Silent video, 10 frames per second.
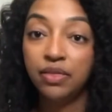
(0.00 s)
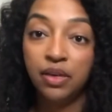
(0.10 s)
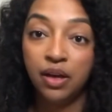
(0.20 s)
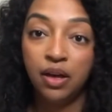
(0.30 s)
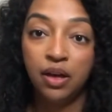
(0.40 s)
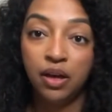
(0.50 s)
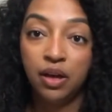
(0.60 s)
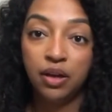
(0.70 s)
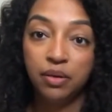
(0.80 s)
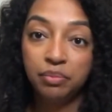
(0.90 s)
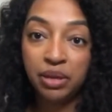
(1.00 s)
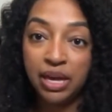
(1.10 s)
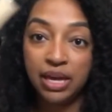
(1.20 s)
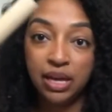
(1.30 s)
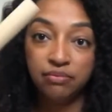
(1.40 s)
the play
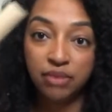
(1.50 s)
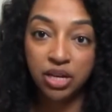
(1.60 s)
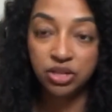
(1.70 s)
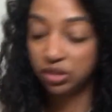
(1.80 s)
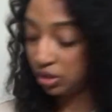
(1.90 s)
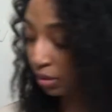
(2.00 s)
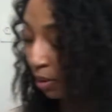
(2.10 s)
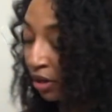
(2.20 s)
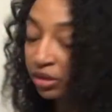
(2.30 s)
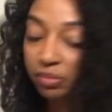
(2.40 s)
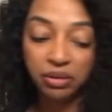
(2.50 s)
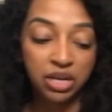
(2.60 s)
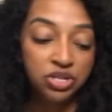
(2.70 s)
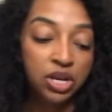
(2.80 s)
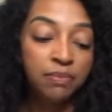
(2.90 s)
kit I just took apart, the play
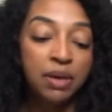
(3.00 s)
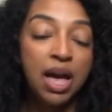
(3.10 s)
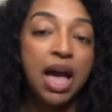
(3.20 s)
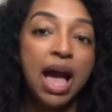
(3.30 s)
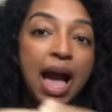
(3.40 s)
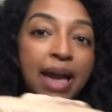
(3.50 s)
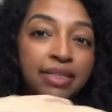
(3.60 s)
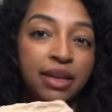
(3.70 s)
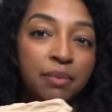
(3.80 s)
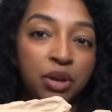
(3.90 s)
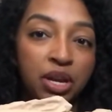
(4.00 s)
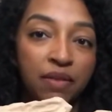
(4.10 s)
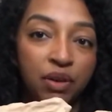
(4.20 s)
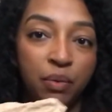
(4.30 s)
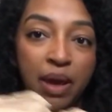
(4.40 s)
gym. I think I'm going to
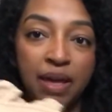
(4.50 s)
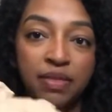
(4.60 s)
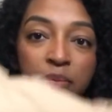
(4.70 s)
give it away. The